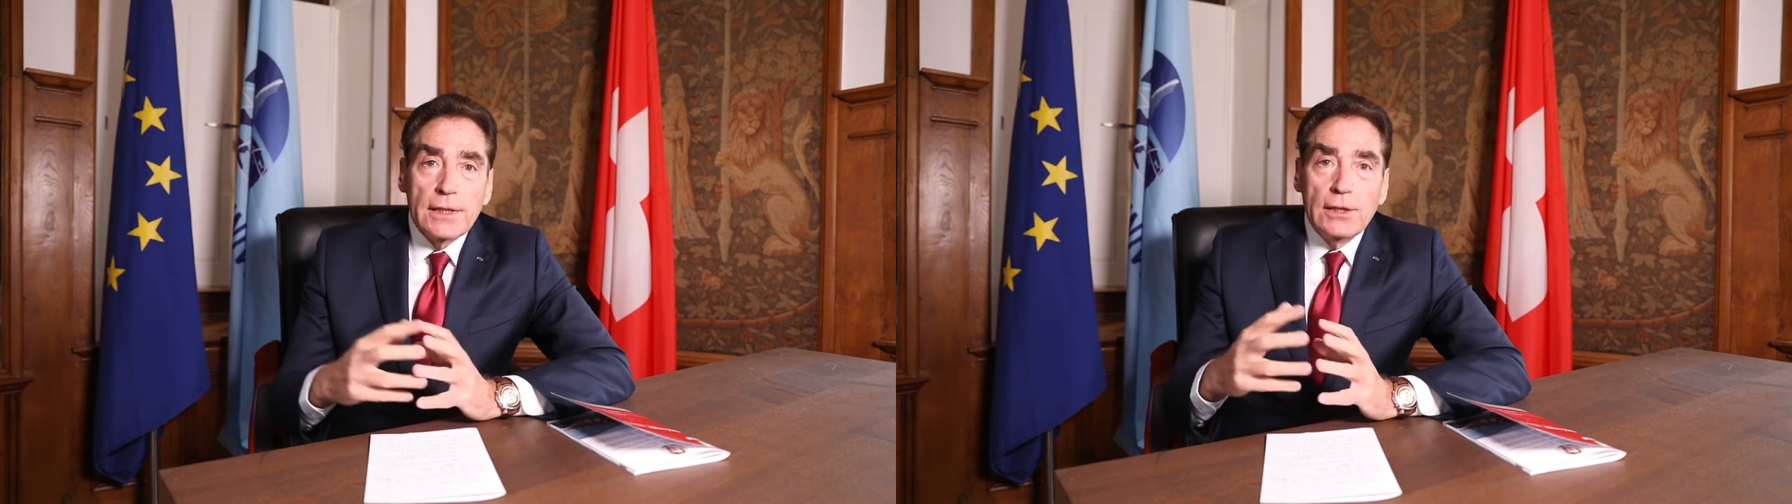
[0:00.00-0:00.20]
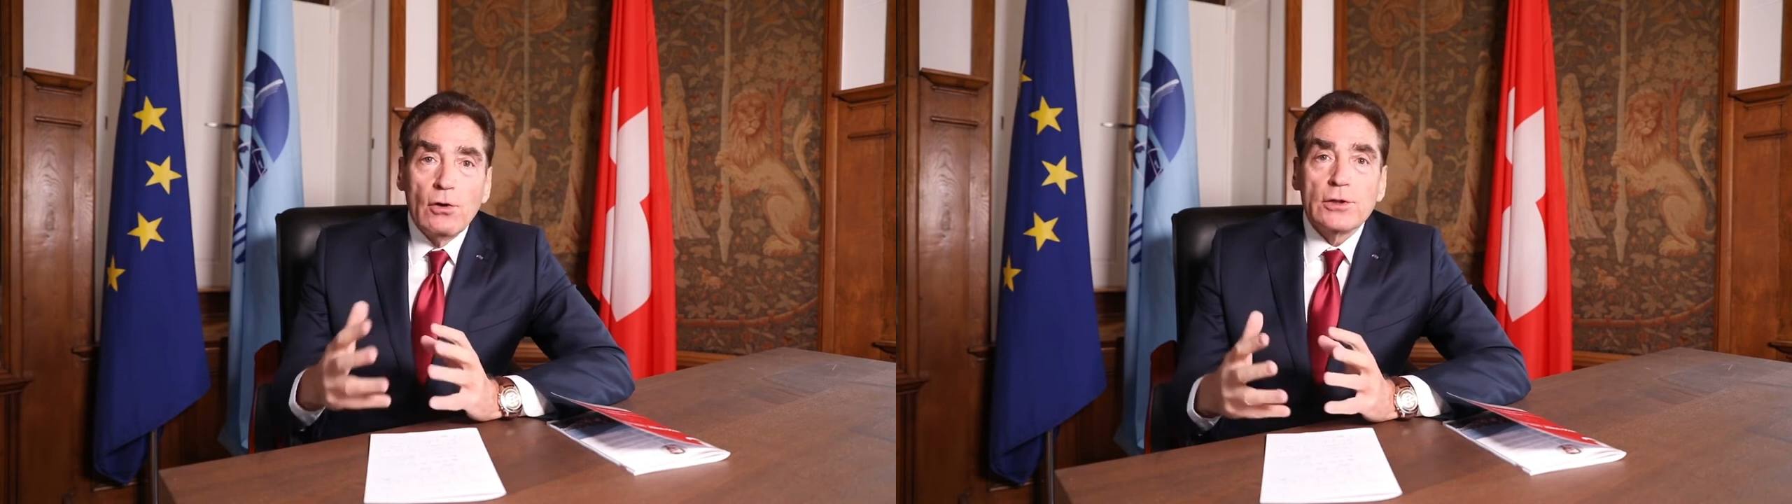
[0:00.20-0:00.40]

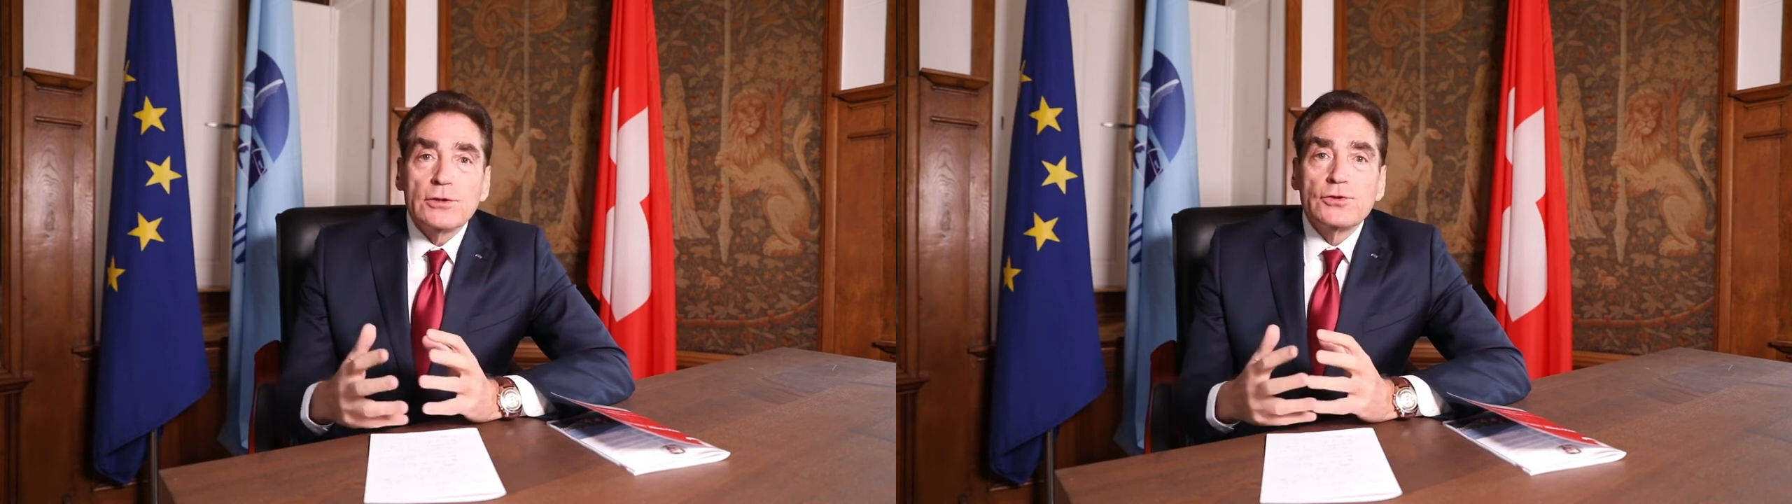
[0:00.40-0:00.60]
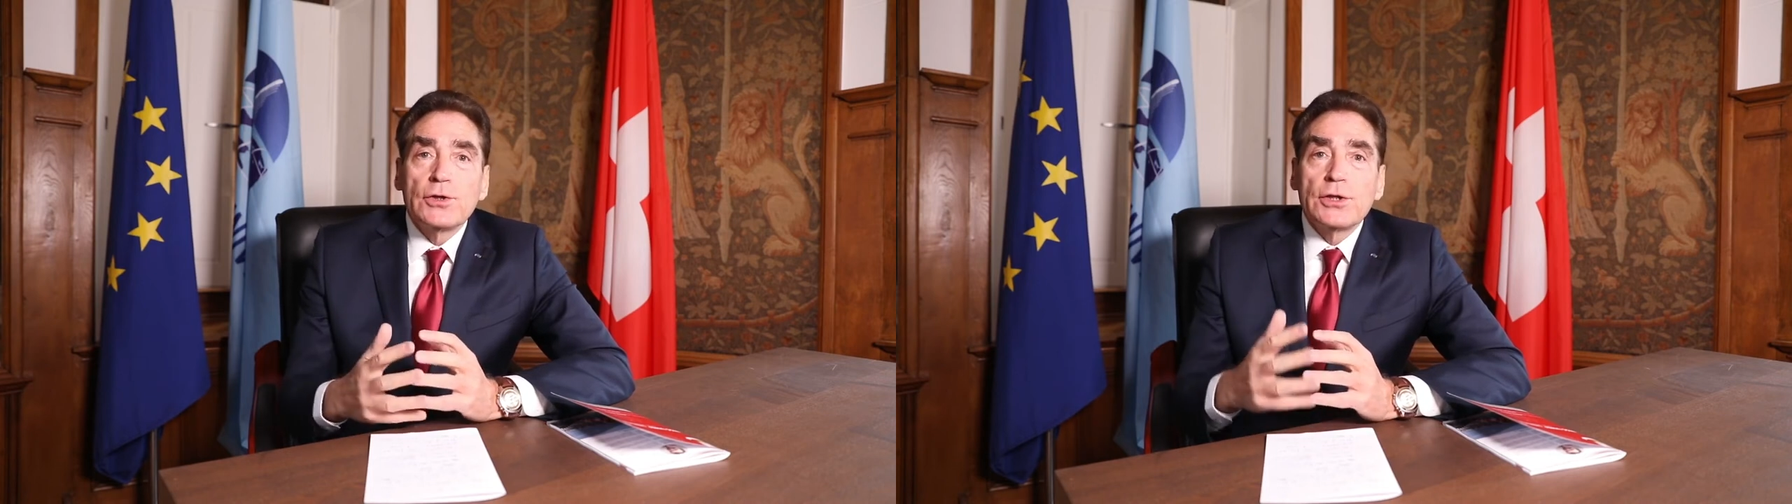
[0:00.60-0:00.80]
in
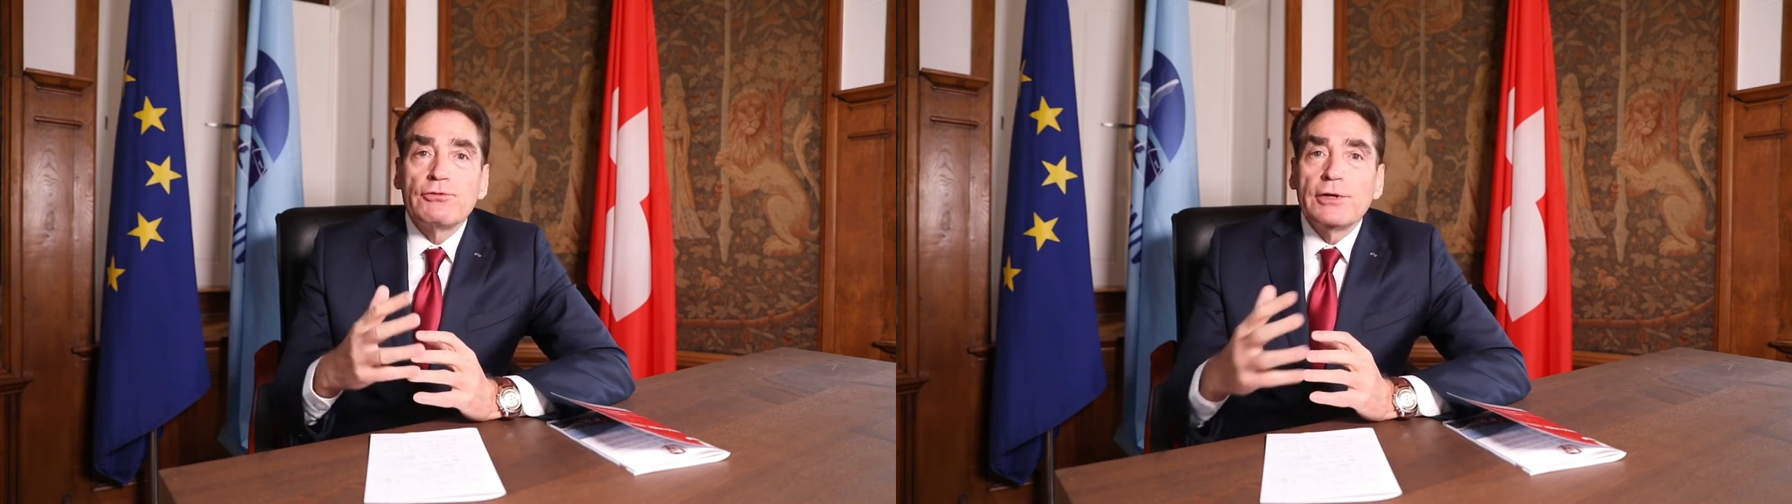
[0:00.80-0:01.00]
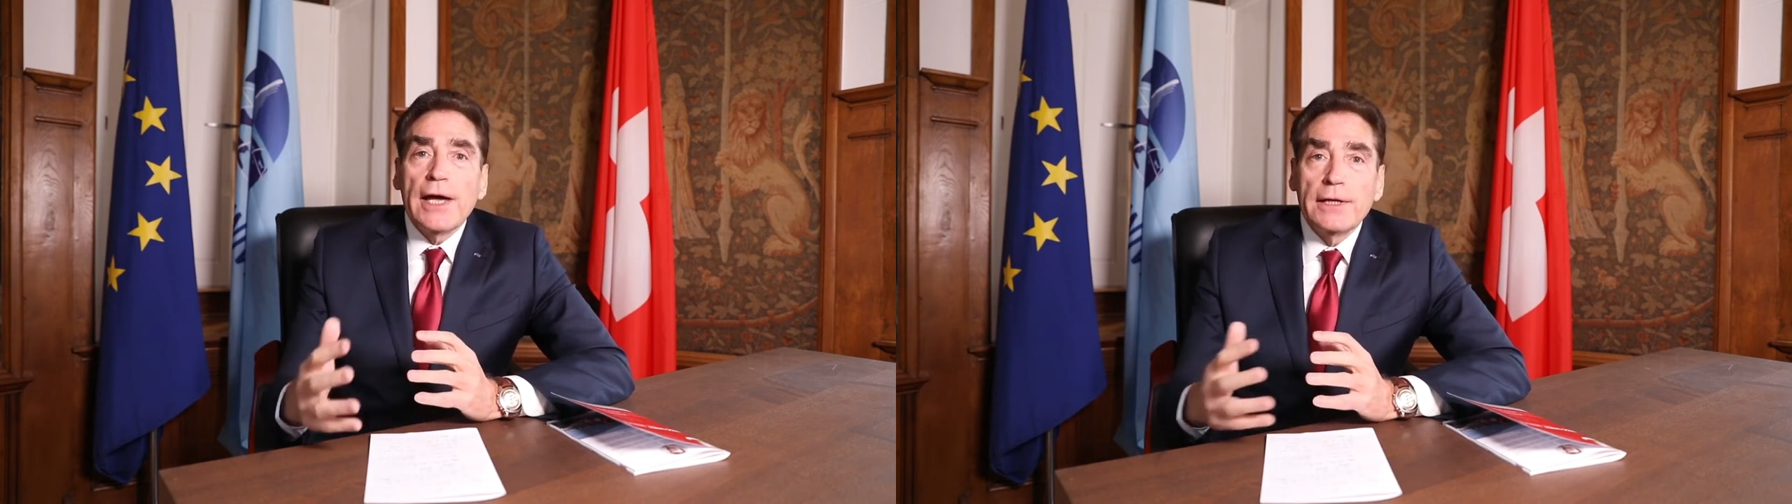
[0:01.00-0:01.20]
order to
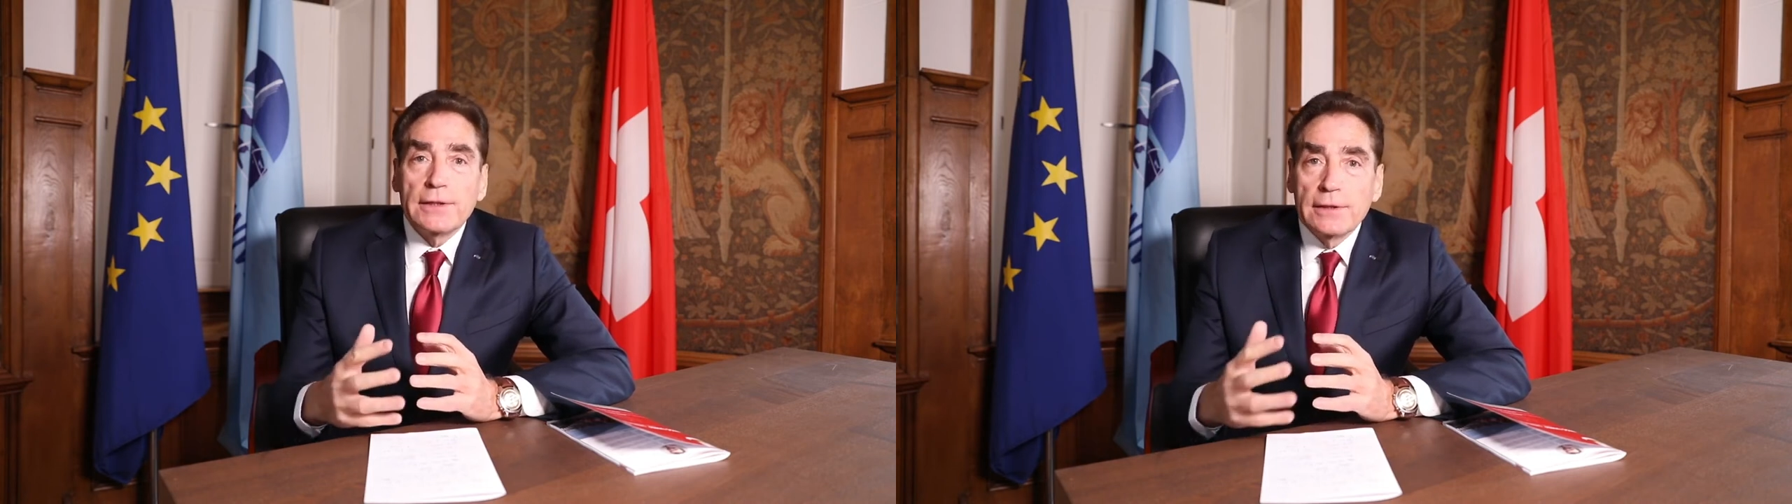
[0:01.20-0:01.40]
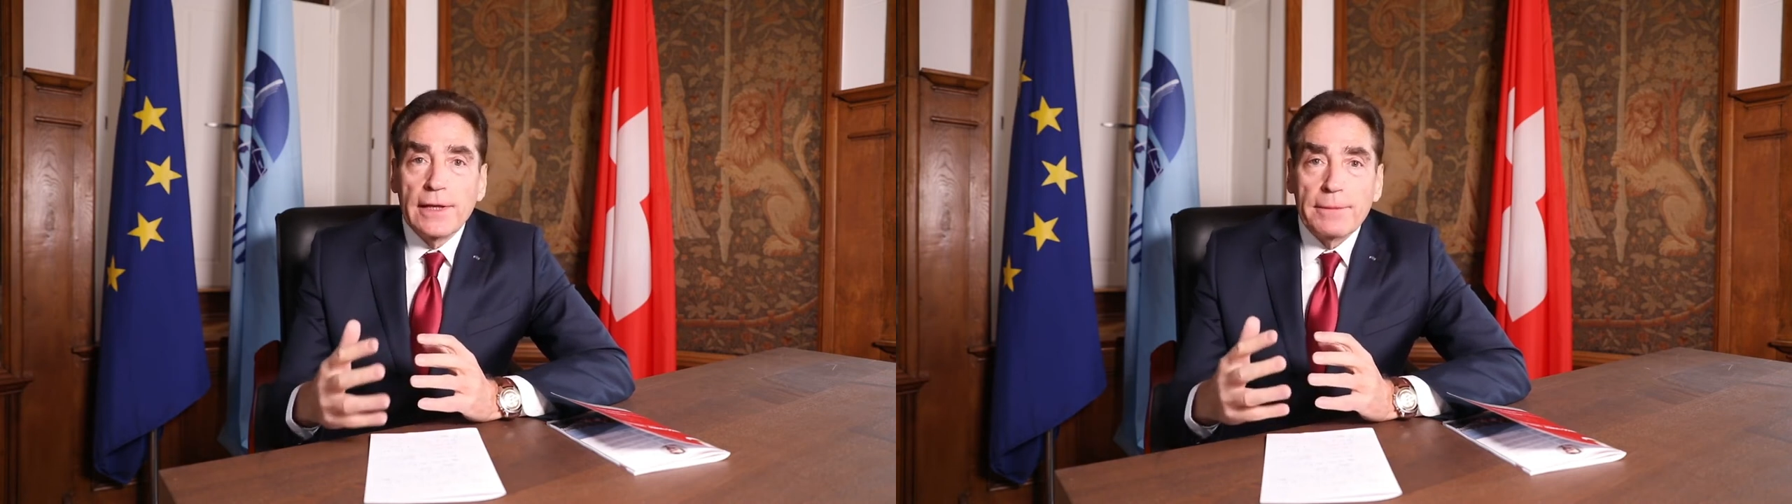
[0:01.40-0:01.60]

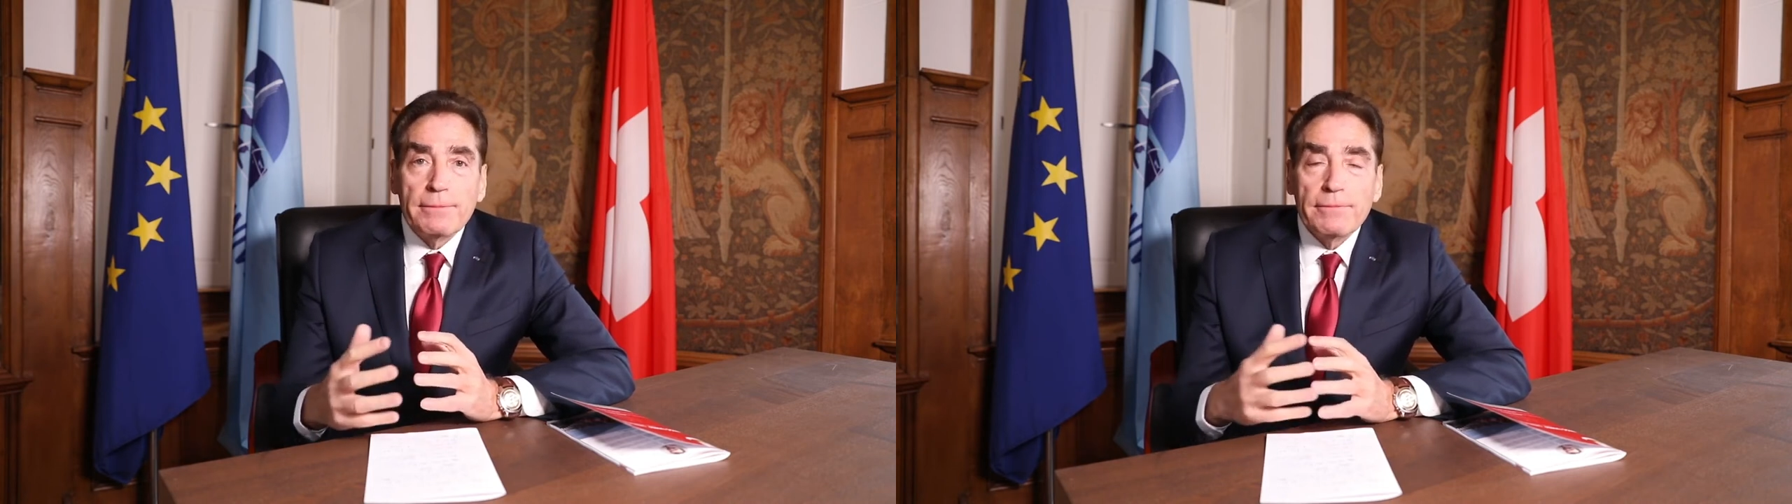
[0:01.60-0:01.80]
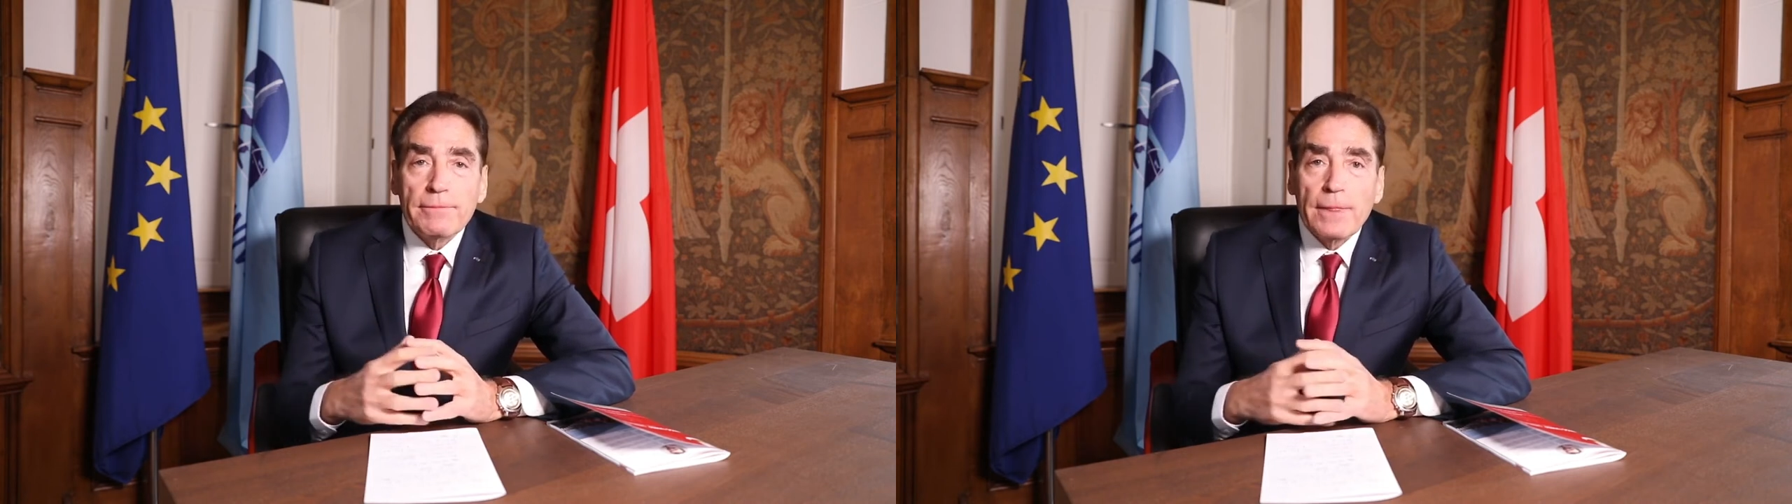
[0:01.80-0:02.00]
create in
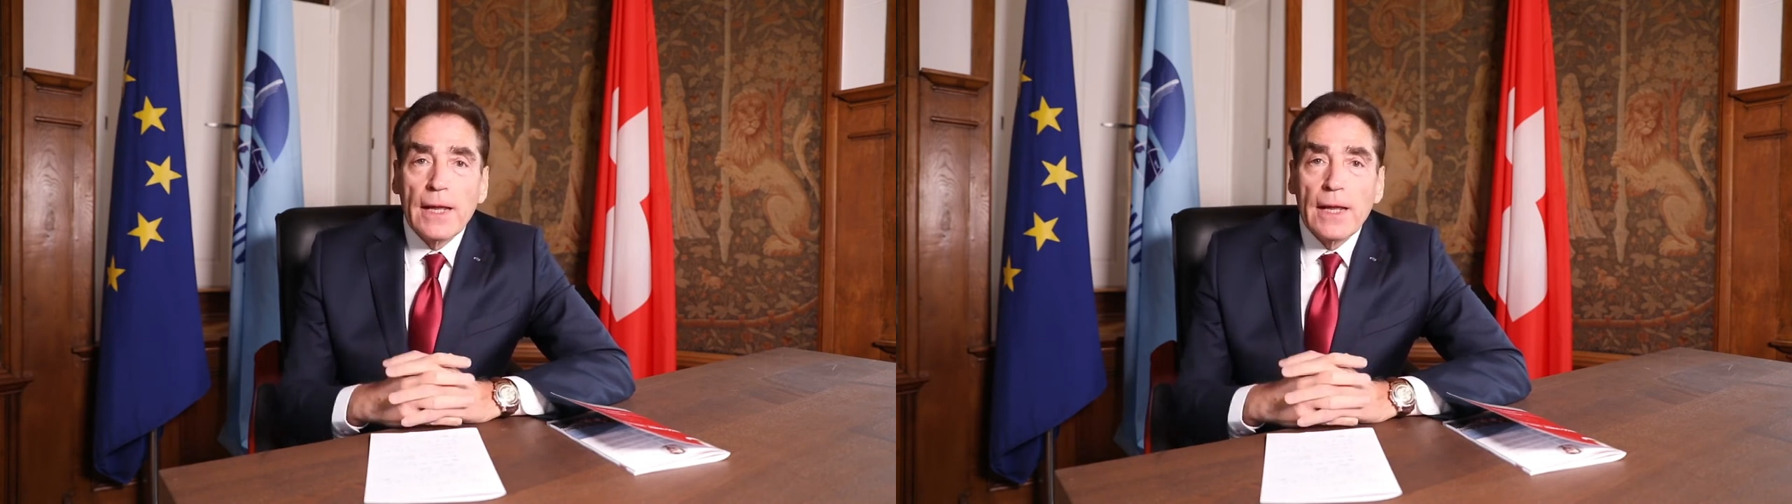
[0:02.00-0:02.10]
them